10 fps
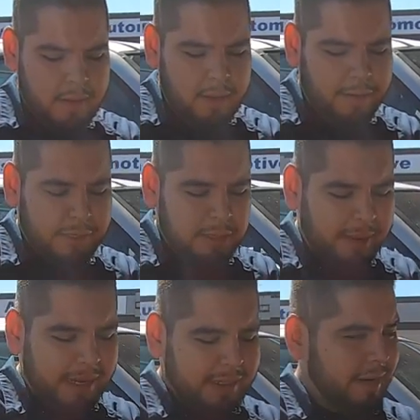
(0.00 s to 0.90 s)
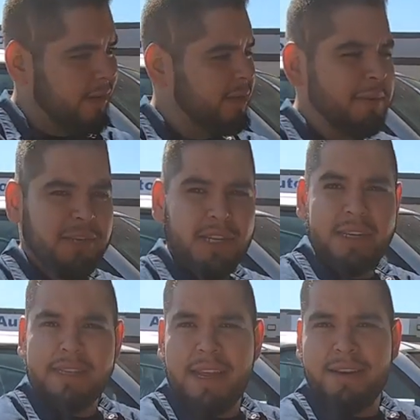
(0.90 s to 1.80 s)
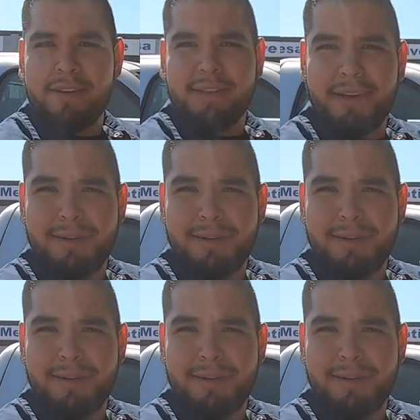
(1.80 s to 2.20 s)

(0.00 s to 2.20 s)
Oh, not to my standards. That's the machinist standards. You know?